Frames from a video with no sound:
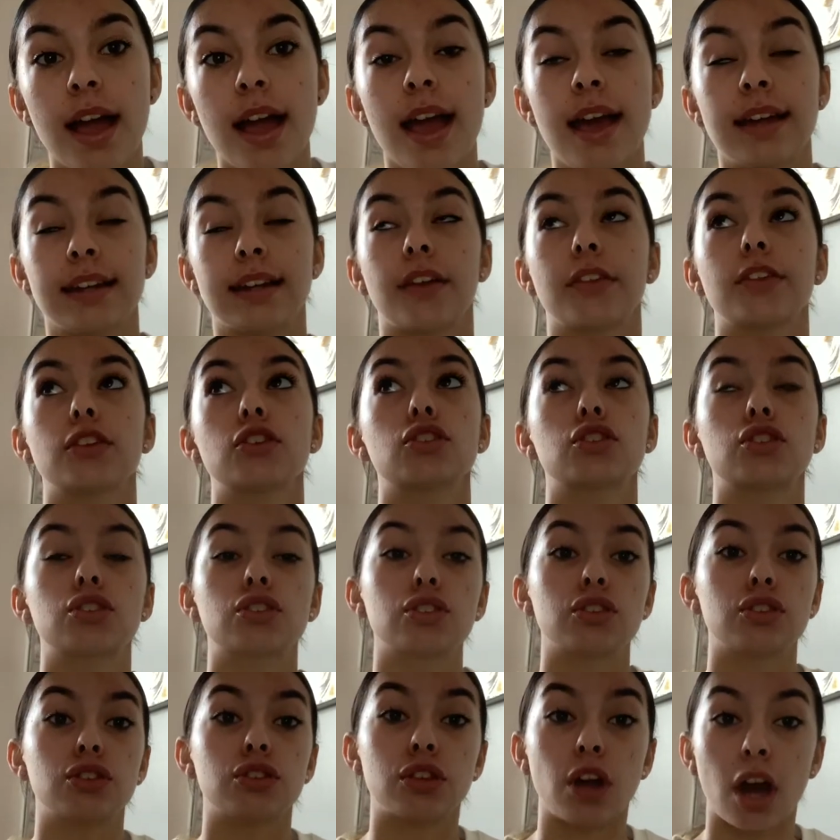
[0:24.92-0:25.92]
Now there's
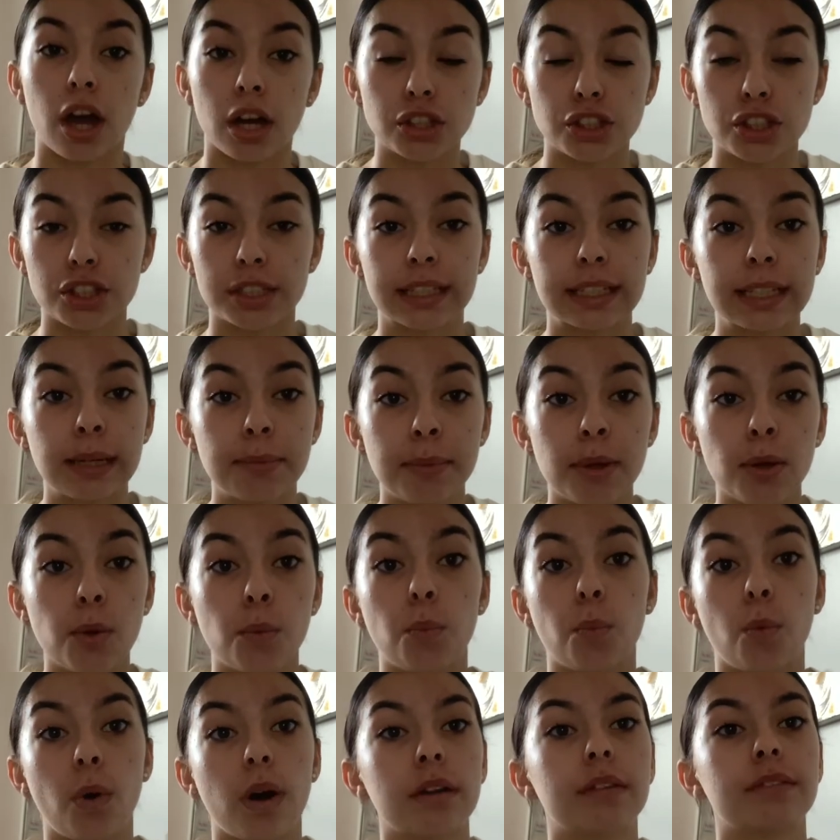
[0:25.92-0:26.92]
not just gonna
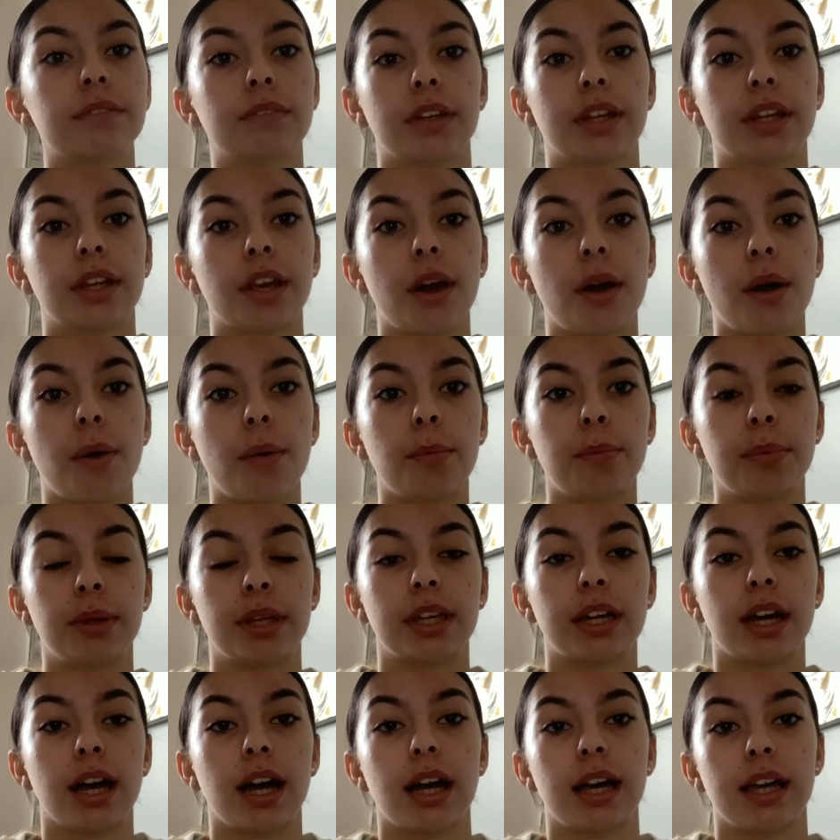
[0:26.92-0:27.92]
be one video
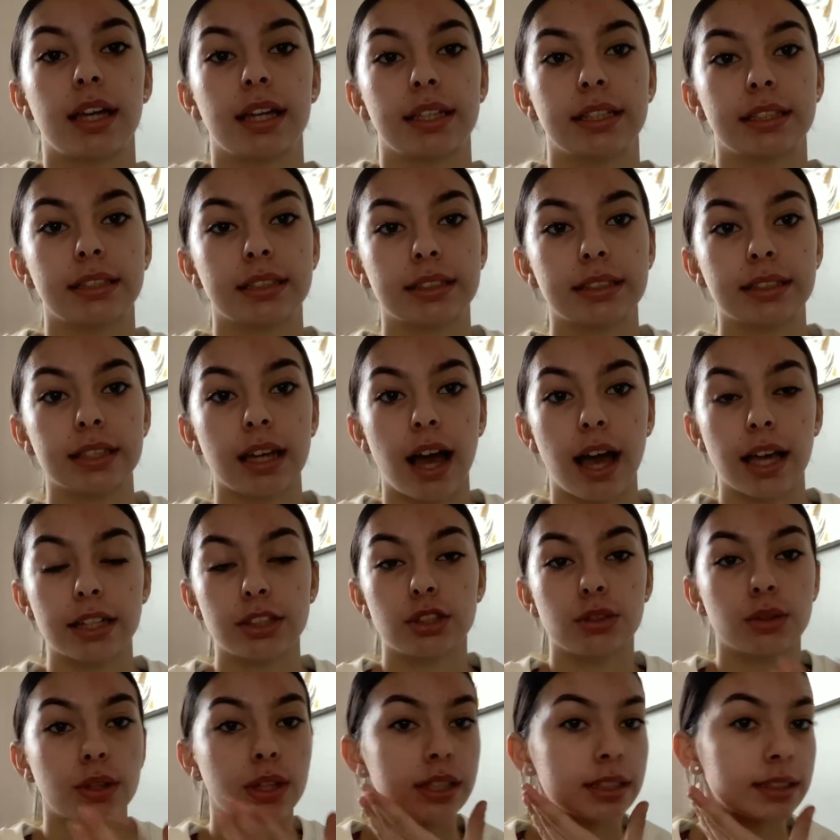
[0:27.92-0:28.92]
because as
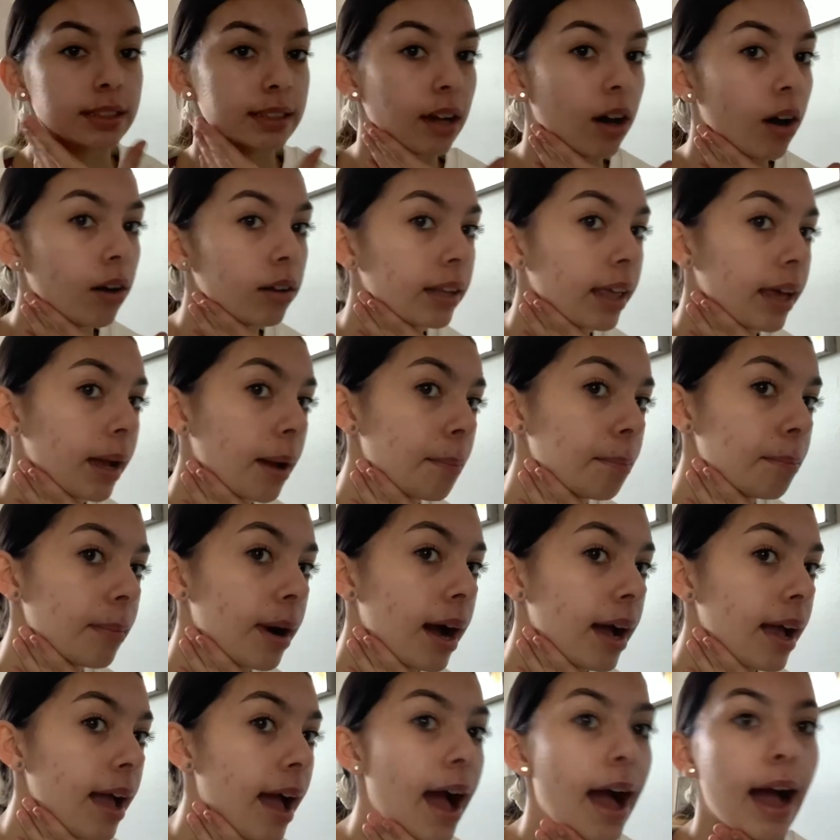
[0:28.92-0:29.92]
you can tell, like,
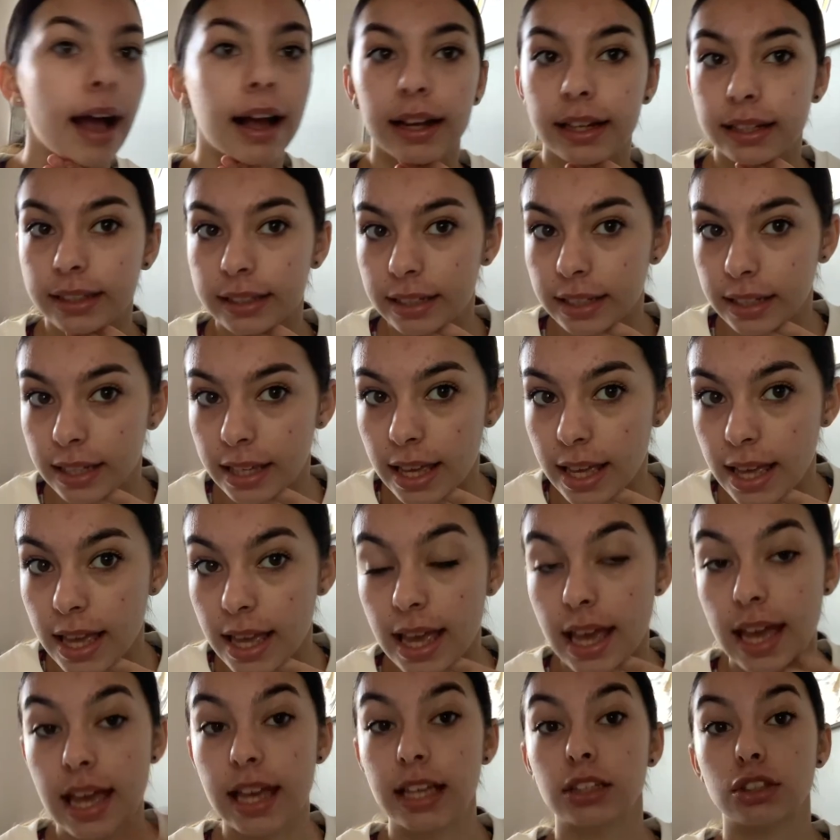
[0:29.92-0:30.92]
my acne
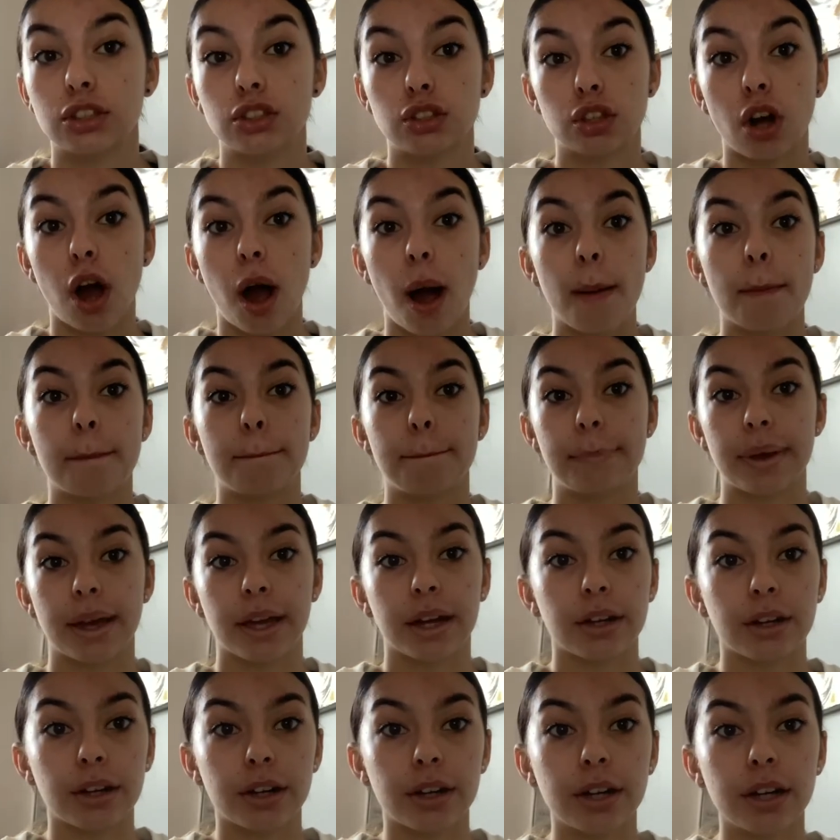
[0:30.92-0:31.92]
is not
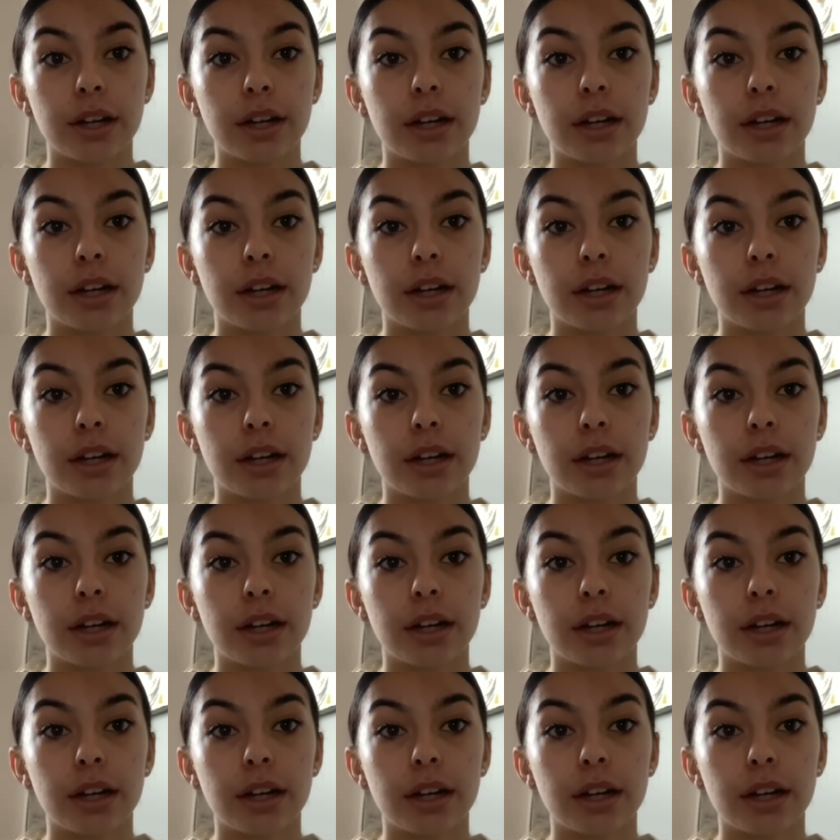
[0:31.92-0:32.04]
better.